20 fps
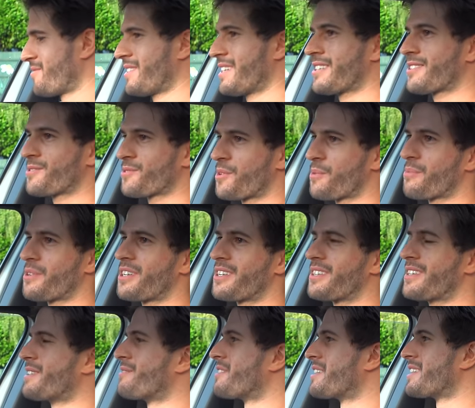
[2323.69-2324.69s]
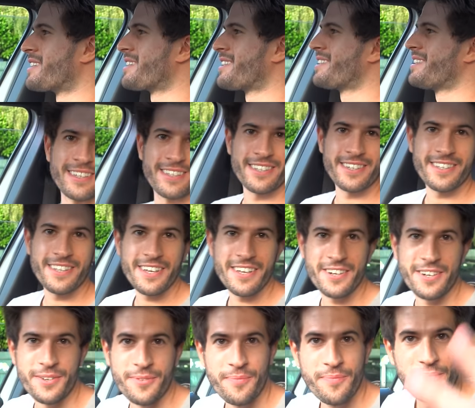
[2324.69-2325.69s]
That's why I'm gonna leave it. See you later.